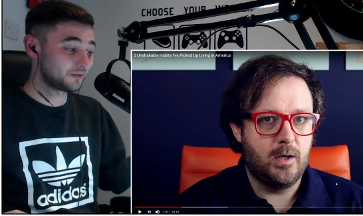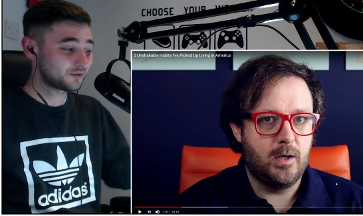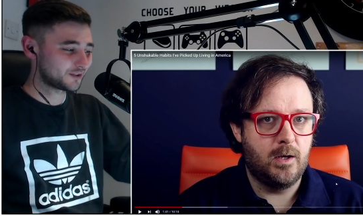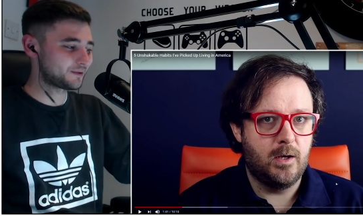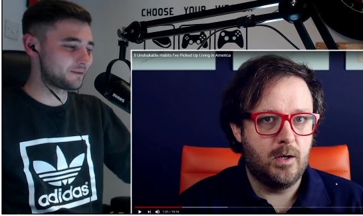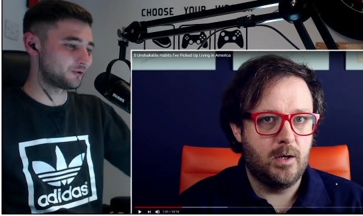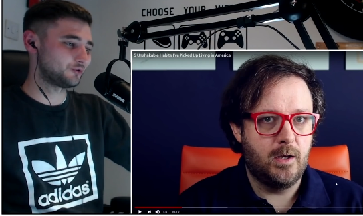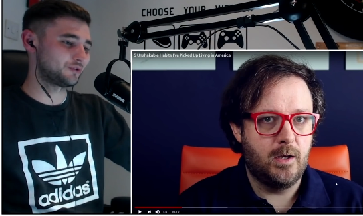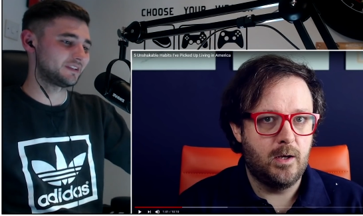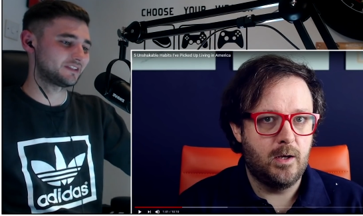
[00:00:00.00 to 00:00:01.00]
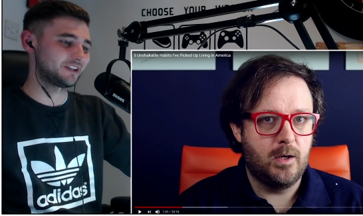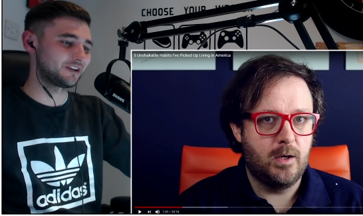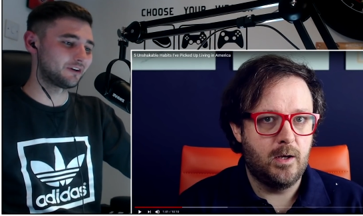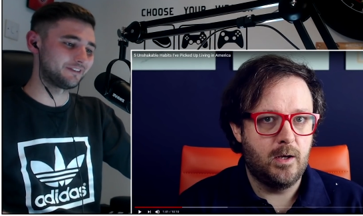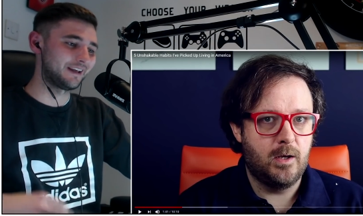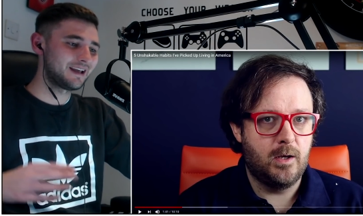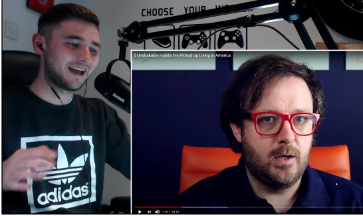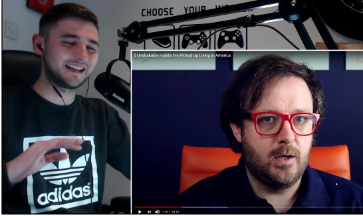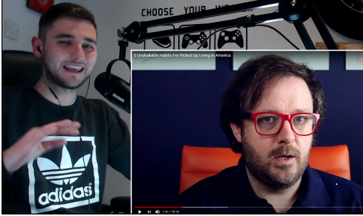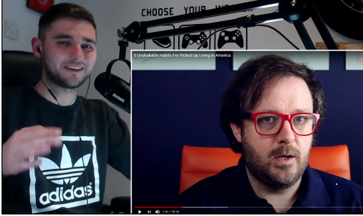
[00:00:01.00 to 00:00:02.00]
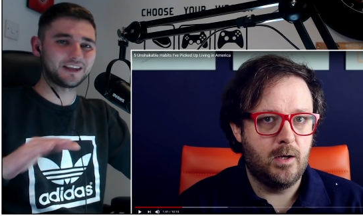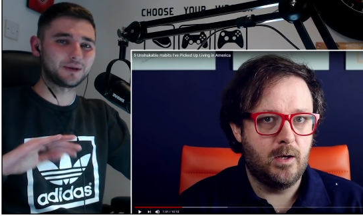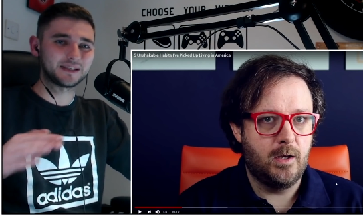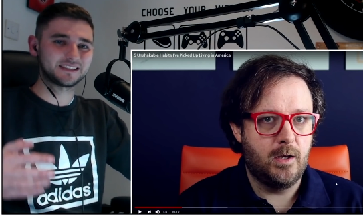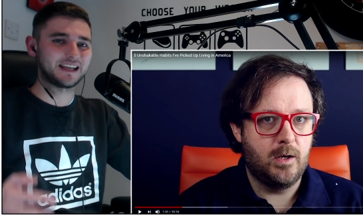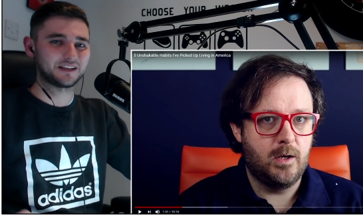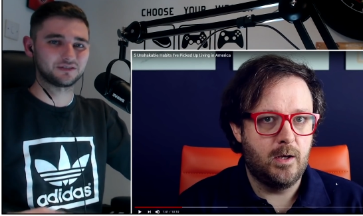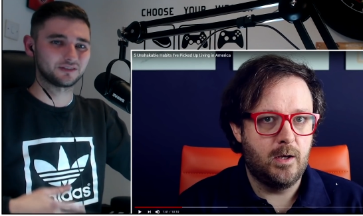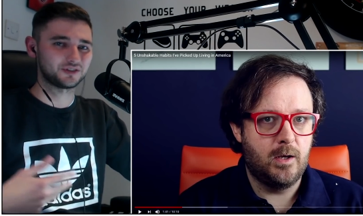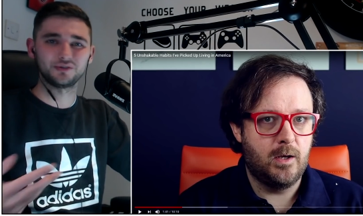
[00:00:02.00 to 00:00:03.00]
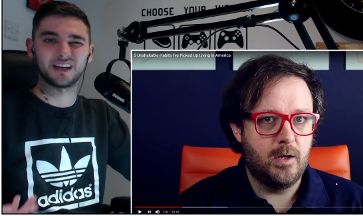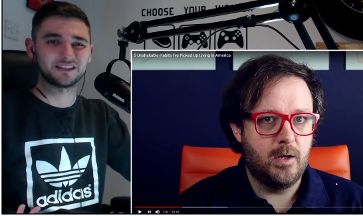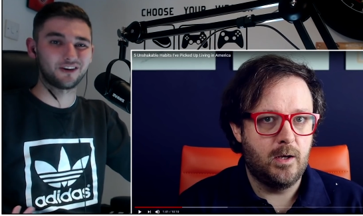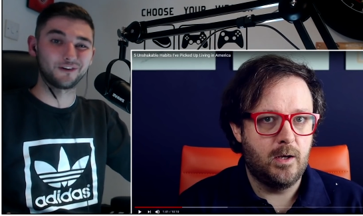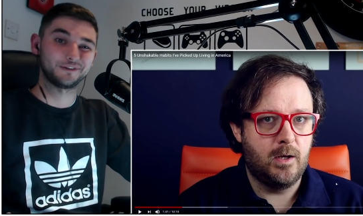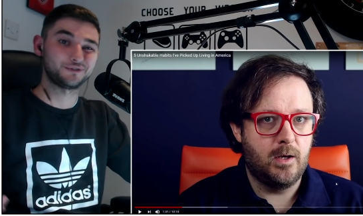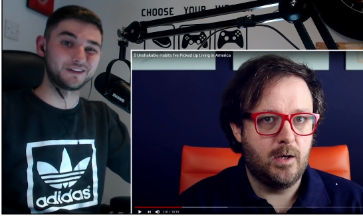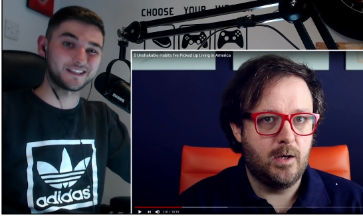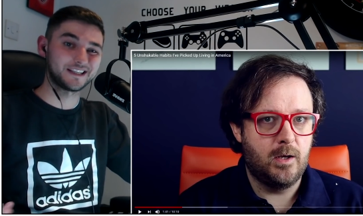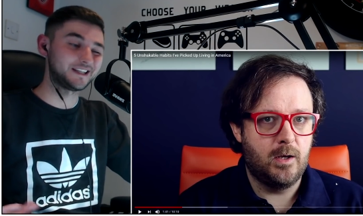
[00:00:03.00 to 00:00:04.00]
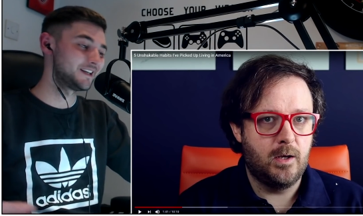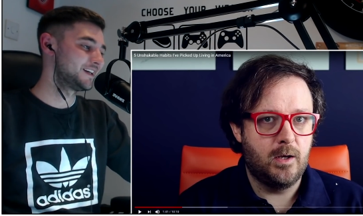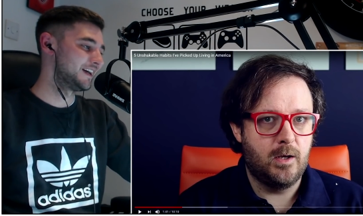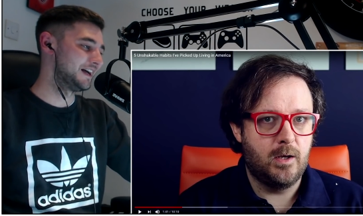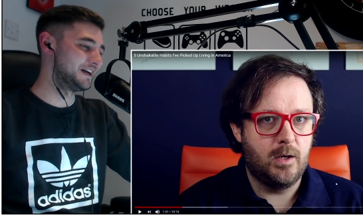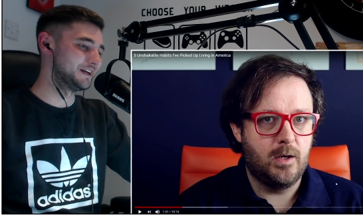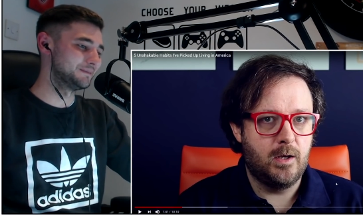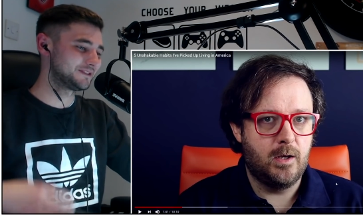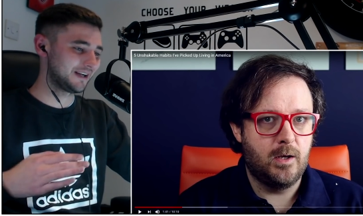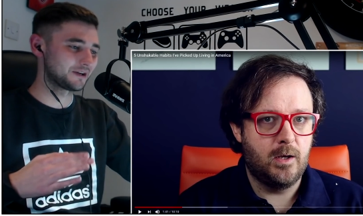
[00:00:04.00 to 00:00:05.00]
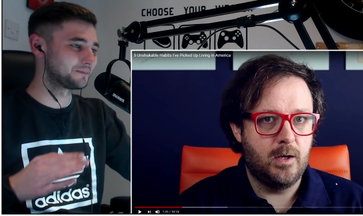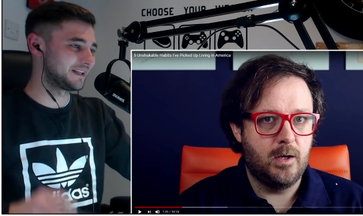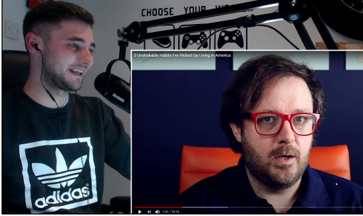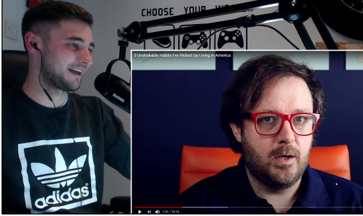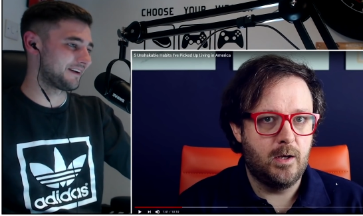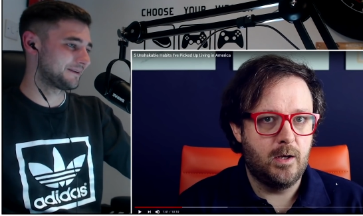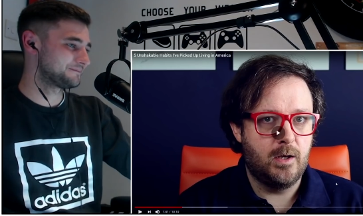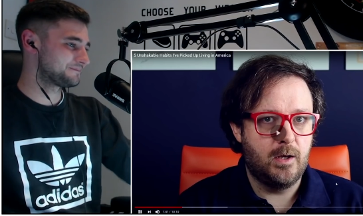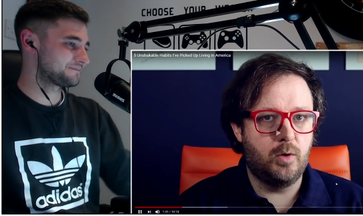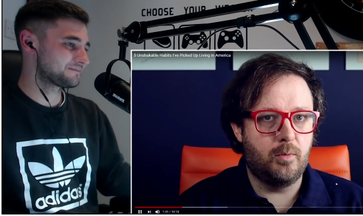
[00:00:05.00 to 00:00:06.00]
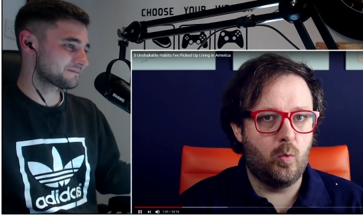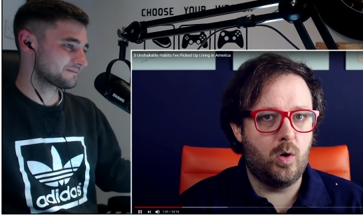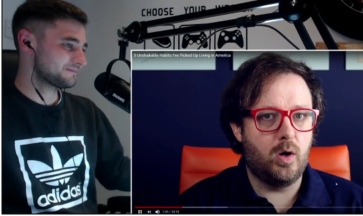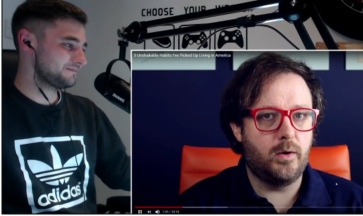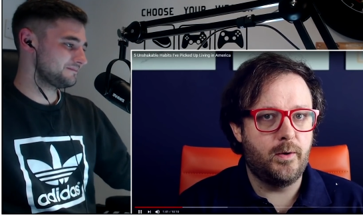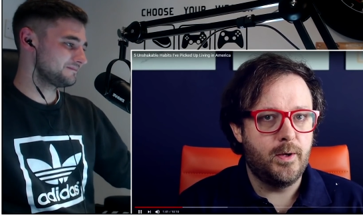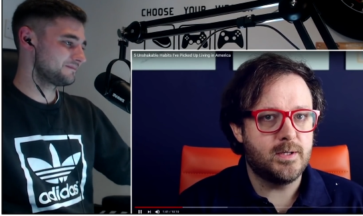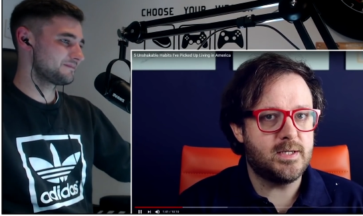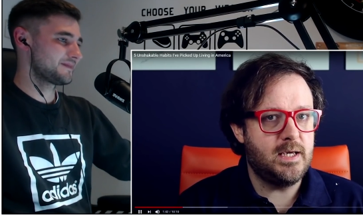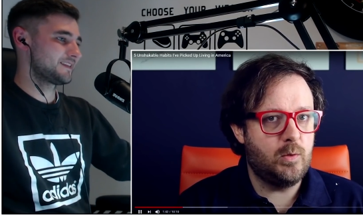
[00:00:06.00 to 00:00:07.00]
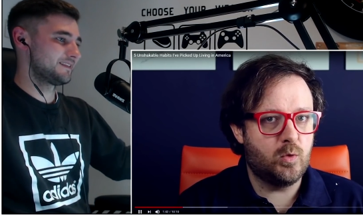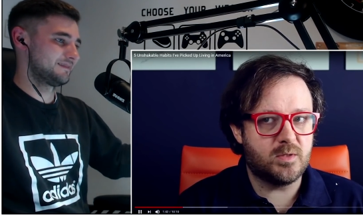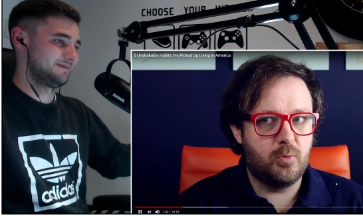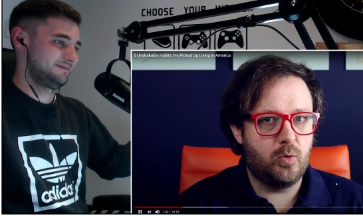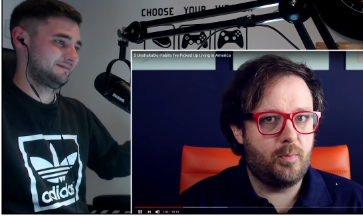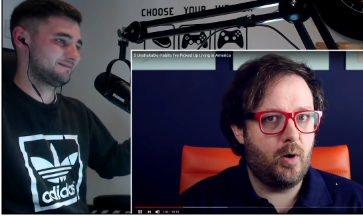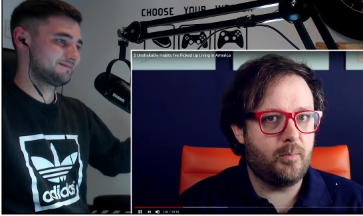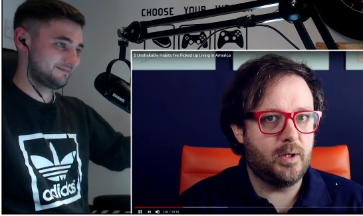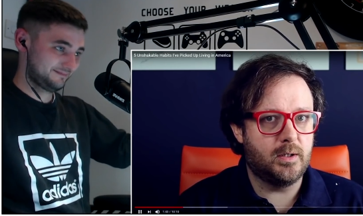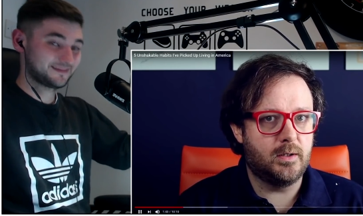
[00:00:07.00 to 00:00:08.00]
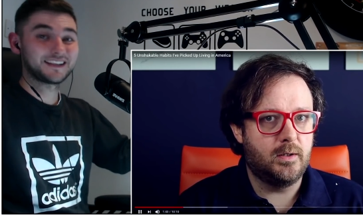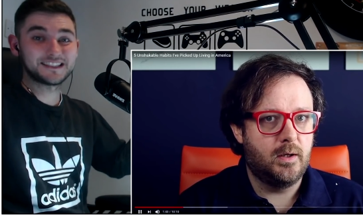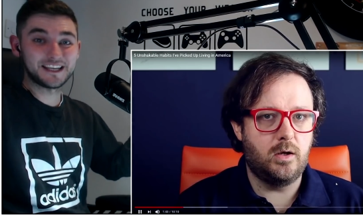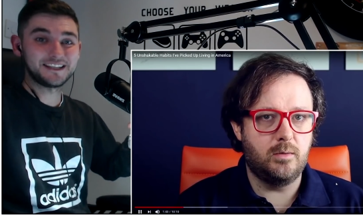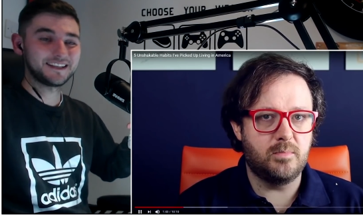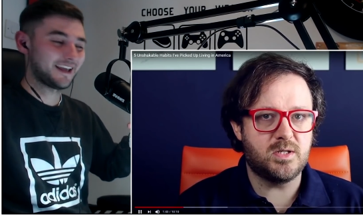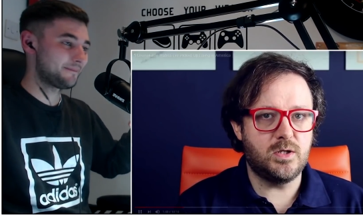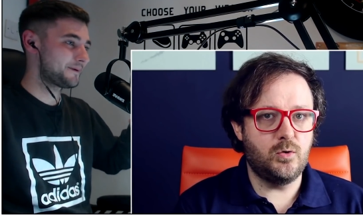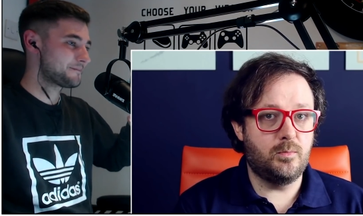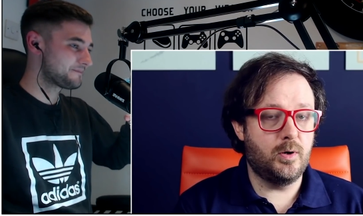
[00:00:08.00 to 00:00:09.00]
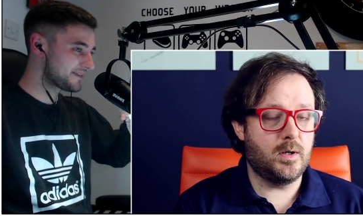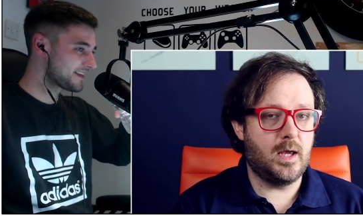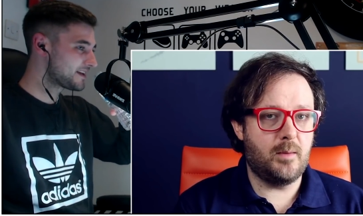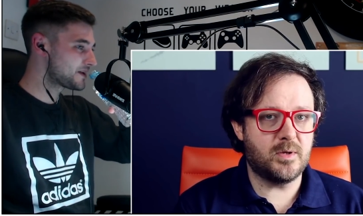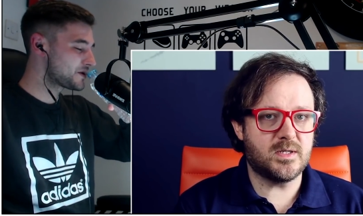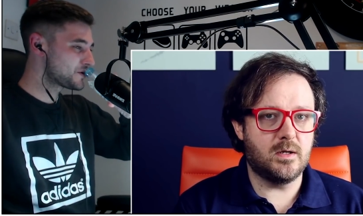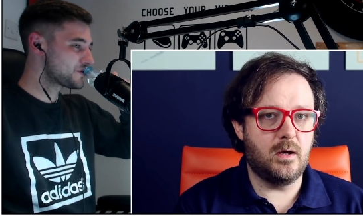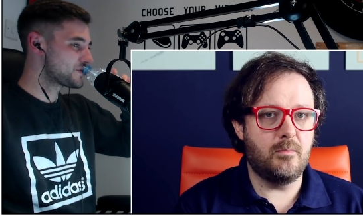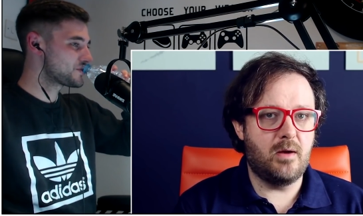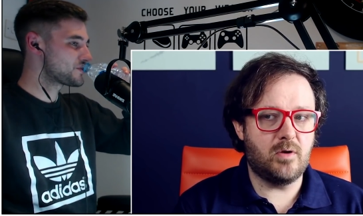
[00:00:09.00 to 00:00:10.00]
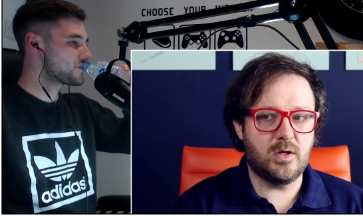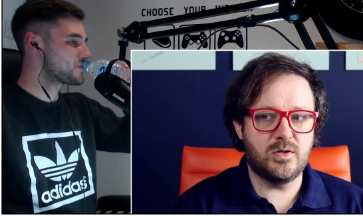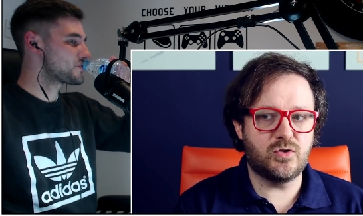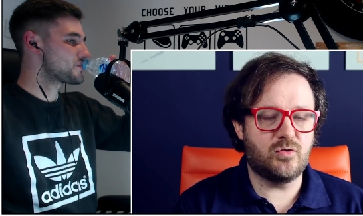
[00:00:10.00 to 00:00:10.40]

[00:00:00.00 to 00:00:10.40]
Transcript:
Speaker 1: those people drink uh, coffee. And I get that US connection because you guys hardly drink tea. Um, so I completely get that.
Speaker 2: Number one, tea was more popular. Tea, and number yep. two, per capita, Americans